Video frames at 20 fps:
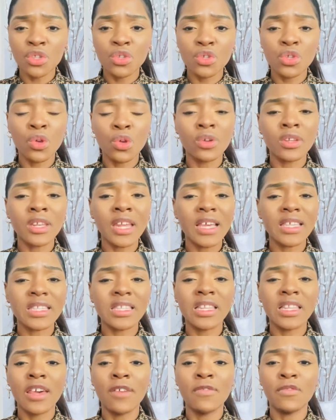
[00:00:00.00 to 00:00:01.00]
to your
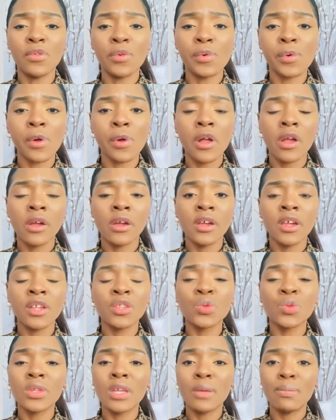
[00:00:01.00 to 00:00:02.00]
next level
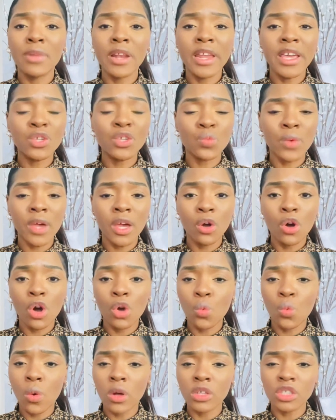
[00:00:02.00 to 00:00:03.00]
and to the place where
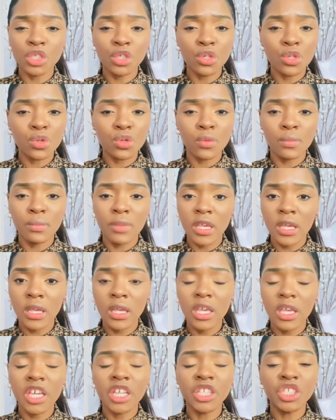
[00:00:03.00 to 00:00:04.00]
God wants you to be,
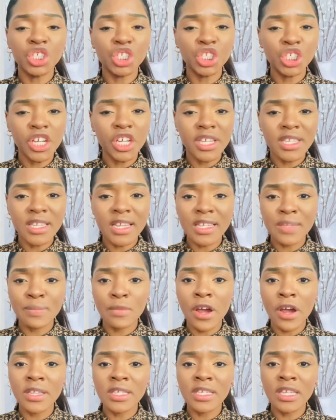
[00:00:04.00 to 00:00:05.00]
in Jesus'
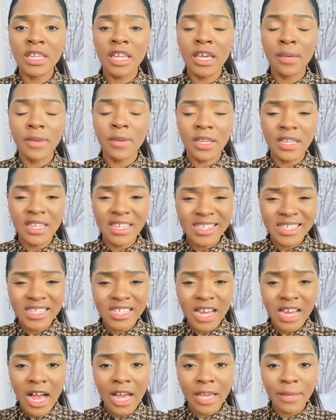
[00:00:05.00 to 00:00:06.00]
mighty name, in this
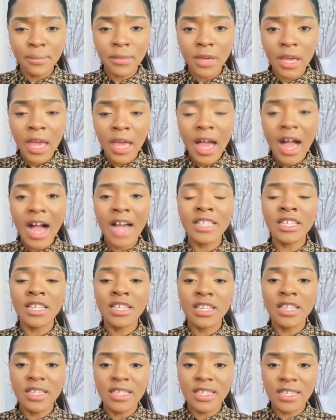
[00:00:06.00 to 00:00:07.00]
time and
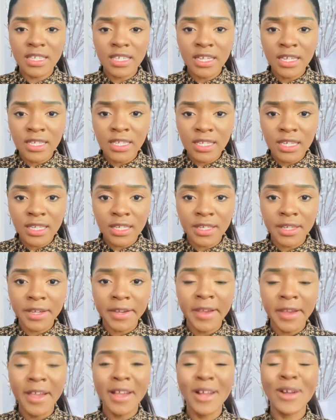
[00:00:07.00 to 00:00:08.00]
in this
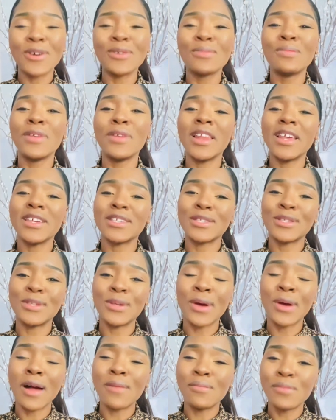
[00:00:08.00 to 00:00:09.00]
season. God bless
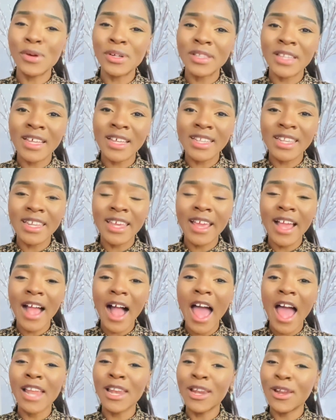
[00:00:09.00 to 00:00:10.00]
you abundantly.
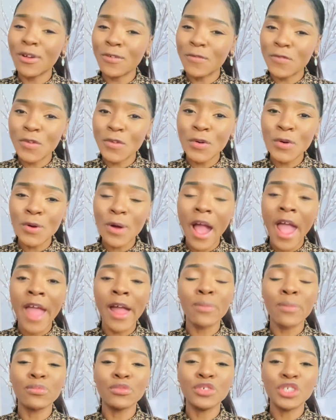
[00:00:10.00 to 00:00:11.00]
I love you.
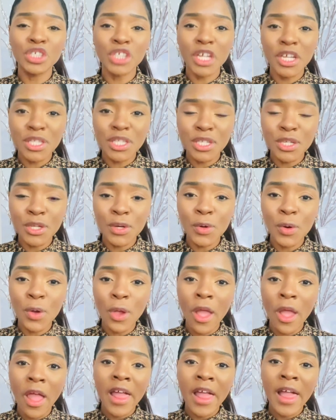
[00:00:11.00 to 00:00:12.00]
I appreciate you.
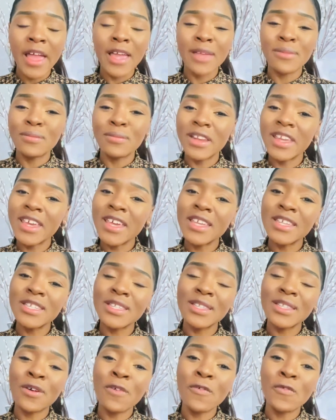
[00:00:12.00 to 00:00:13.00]
And
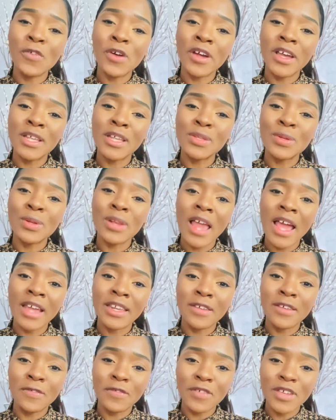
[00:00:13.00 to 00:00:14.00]
please don't forget to
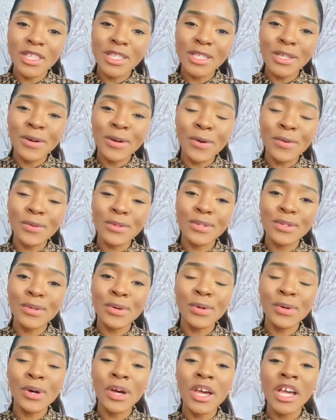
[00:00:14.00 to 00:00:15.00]
like the video
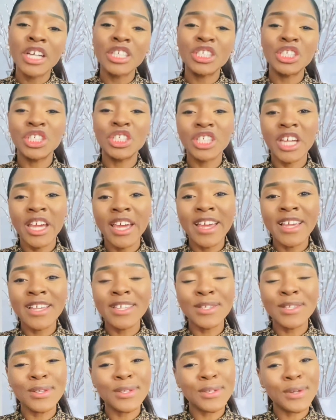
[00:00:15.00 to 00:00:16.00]
also. Share,
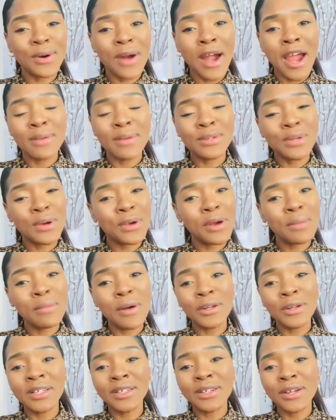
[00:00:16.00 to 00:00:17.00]
subscribe. Sorry
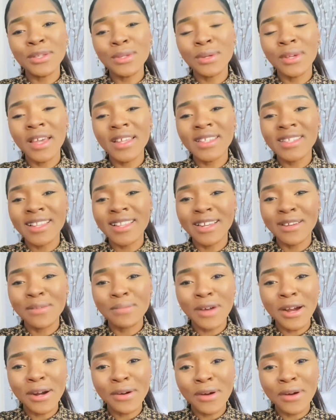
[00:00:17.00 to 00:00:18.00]
about the noise you're getting at the
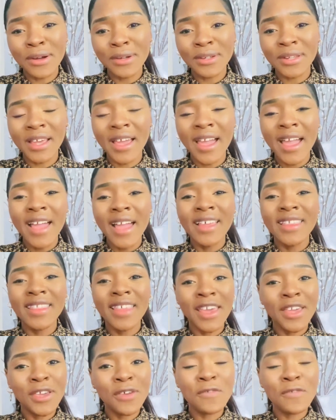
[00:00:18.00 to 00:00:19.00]
background.
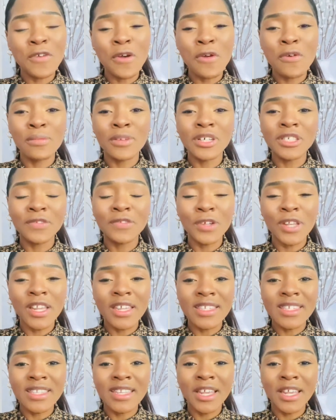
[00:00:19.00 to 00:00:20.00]
Thank you very much for
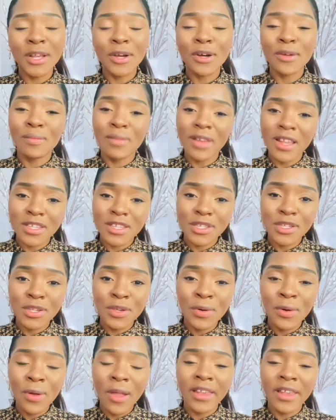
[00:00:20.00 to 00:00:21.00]
listening. God bless
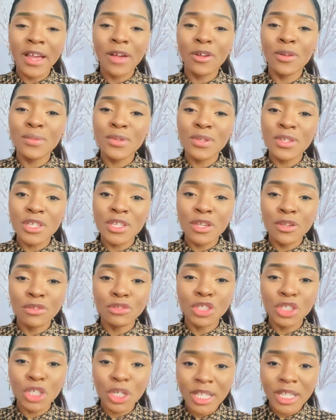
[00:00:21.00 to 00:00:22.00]
you. And I hope to see
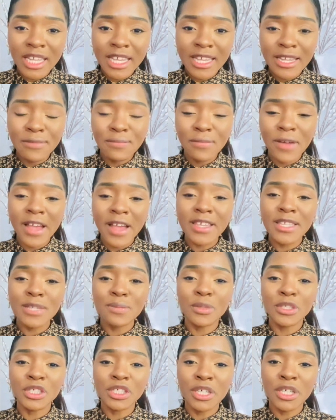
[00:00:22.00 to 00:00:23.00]
you shortly by His
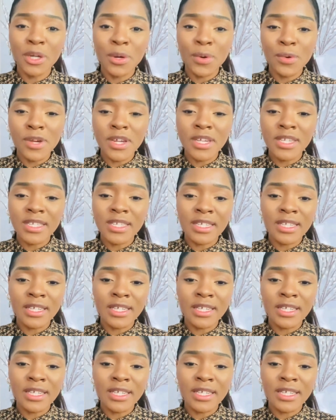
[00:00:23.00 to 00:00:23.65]
special grace.